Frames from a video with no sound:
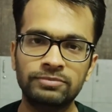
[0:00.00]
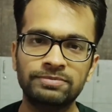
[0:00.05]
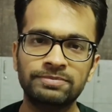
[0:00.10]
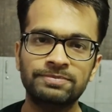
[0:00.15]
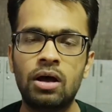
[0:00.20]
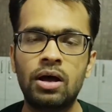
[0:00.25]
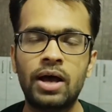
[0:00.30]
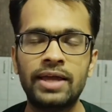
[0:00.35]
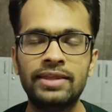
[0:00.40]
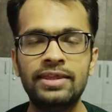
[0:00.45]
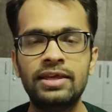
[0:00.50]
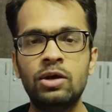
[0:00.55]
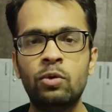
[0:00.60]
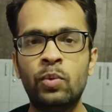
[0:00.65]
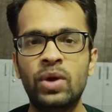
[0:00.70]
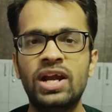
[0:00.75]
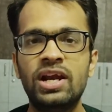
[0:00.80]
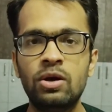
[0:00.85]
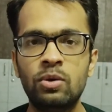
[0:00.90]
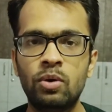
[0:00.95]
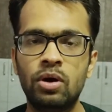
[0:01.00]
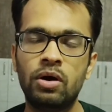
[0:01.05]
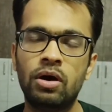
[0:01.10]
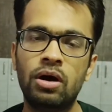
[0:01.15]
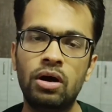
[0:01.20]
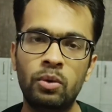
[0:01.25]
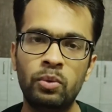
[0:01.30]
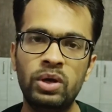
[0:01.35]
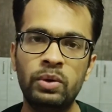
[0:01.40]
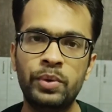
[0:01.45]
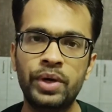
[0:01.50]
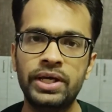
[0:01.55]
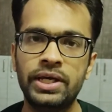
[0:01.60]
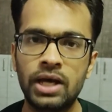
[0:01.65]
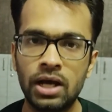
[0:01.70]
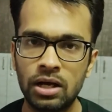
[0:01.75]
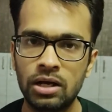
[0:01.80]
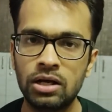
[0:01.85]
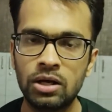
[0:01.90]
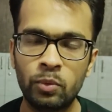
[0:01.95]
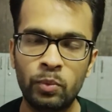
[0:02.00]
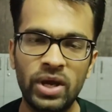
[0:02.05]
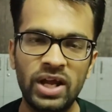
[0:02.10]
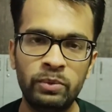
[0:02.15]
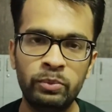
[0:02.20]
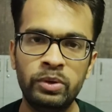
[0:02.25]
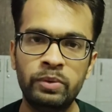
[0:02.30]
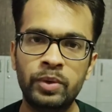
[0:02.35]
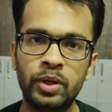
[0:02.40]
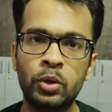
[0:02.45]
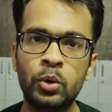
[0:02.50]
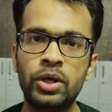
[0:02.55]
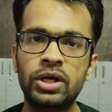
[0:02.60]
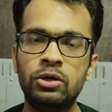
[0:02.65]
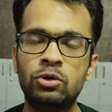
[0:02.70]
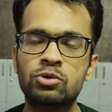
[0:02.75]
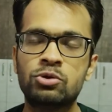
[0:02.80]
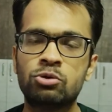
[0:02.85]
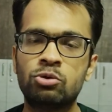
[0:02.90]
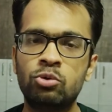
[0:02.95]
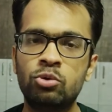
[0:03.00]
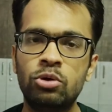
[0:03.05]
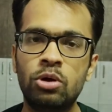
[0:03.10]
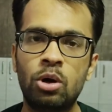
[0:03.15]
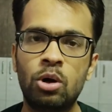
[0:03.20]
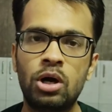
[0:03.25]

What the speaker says: I think when we were young, when we were going to school,